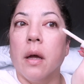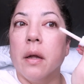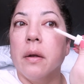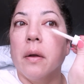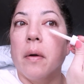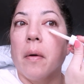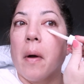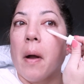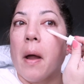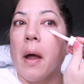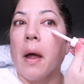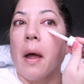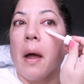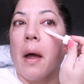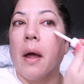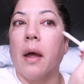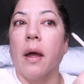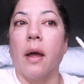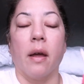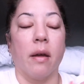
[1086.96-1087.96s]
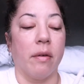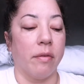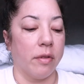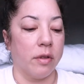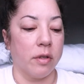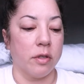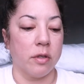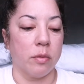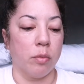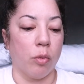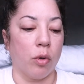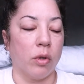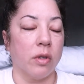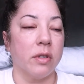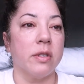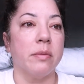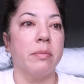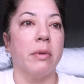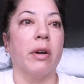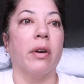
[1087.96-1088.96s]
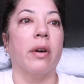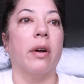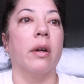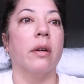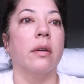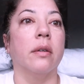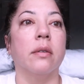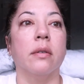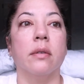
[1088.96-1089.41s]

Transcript: under eye. I have the smallest mirror.